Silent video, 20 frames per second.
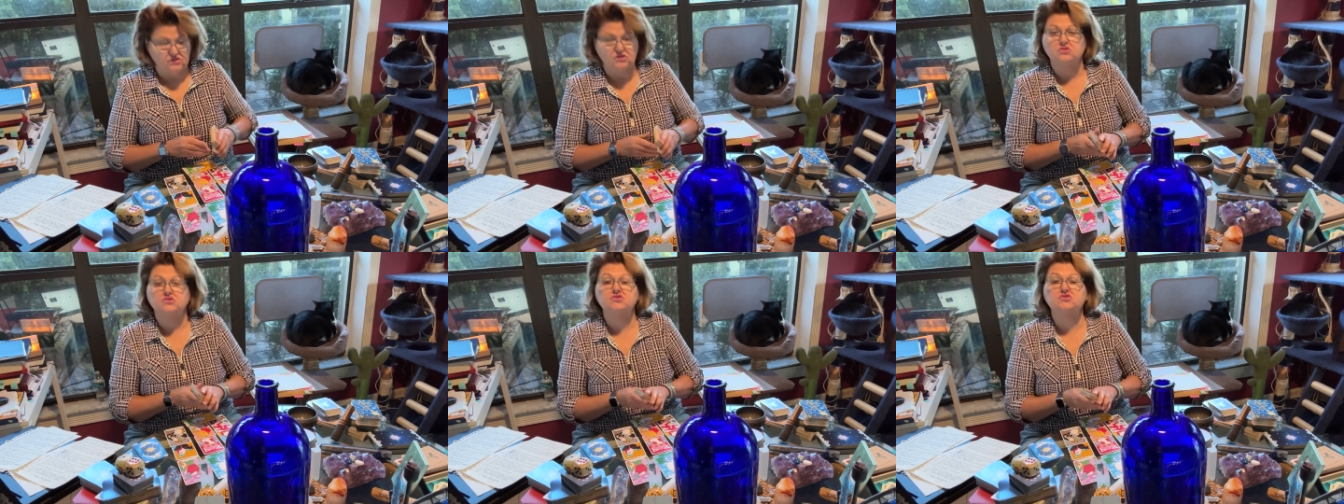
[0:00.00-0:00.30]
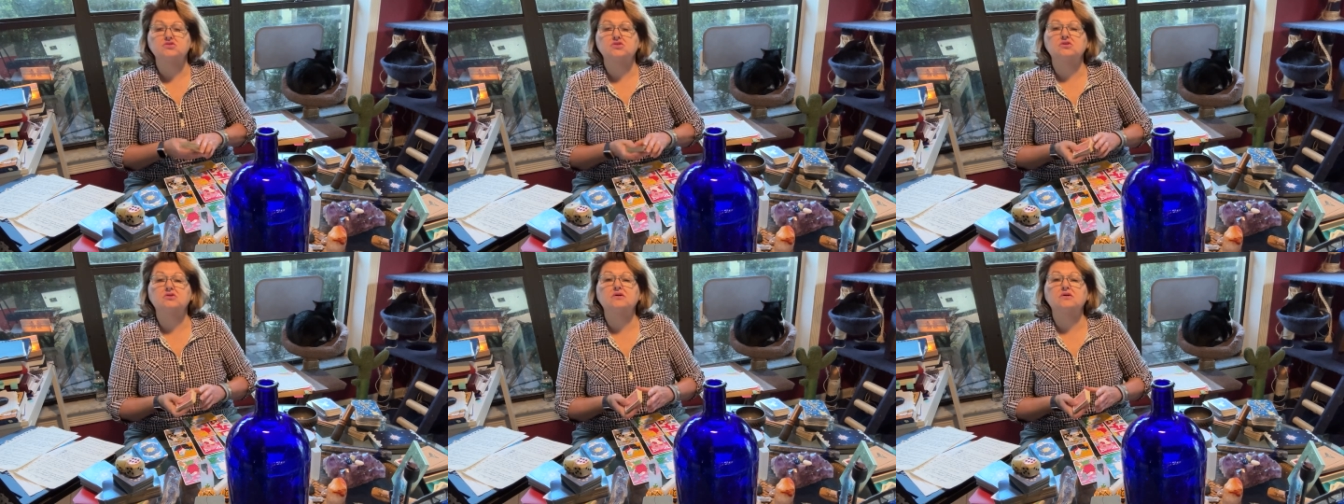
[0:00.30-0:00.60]
you're
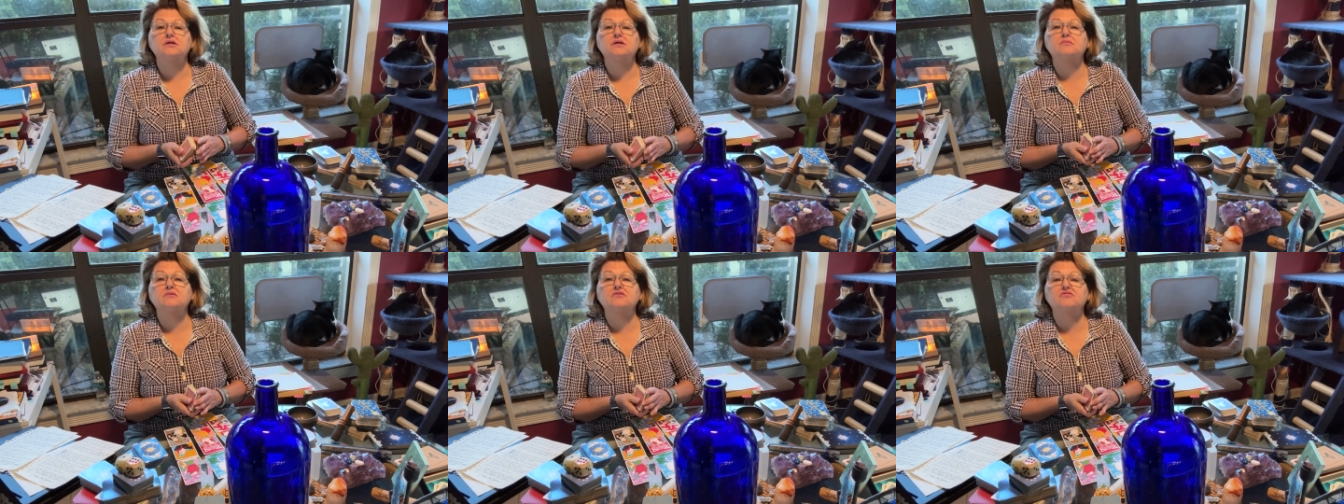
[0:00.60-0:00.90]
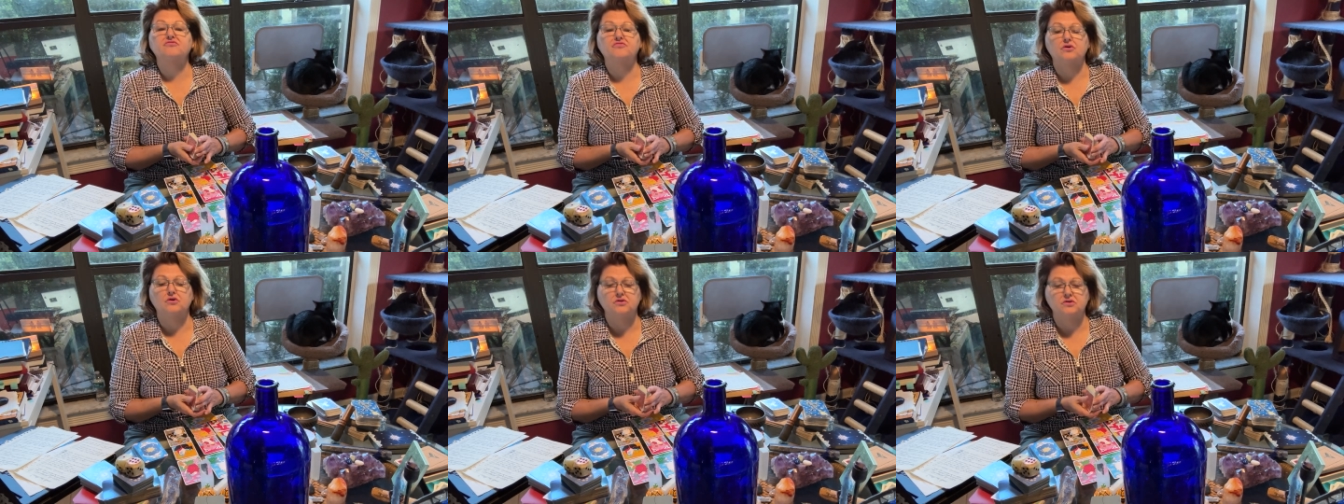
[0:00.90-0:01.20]
still going to be
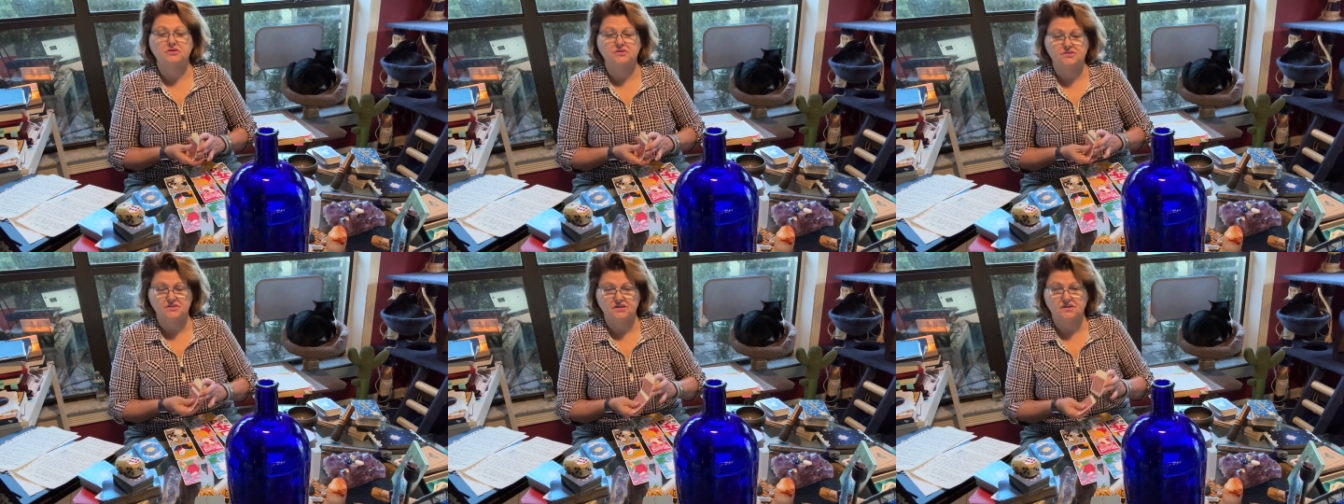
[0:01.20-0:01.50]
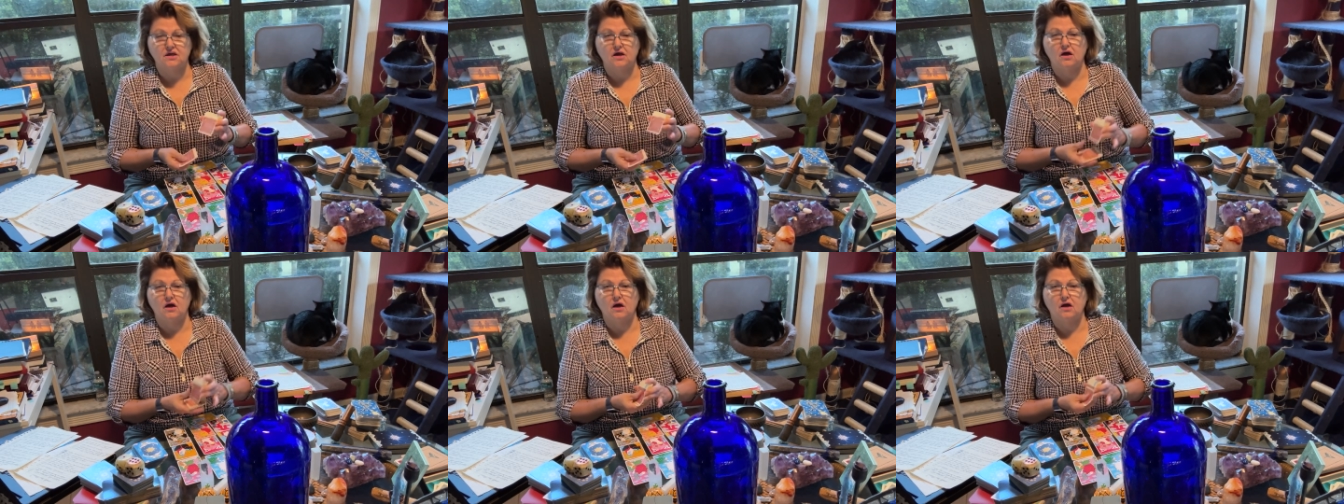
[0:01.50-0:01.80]

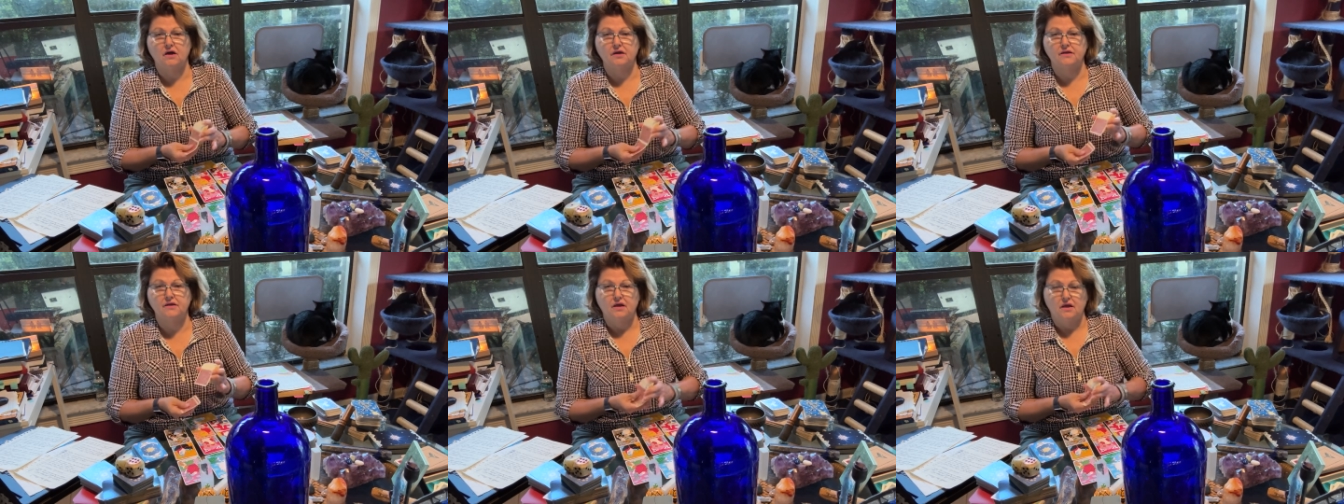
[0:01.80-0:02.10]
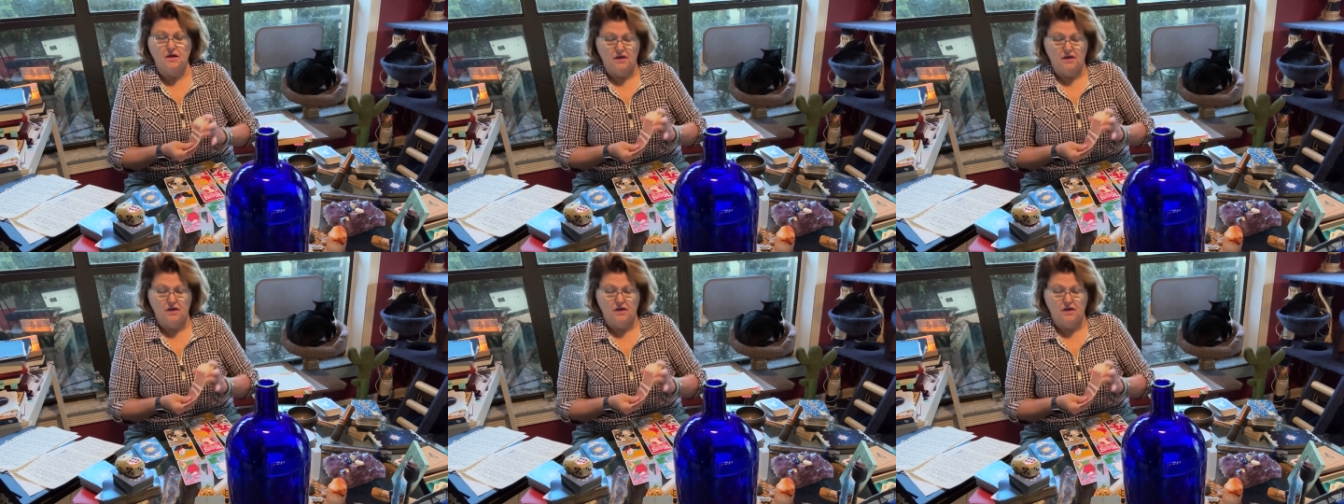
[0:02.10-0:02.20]
focusing on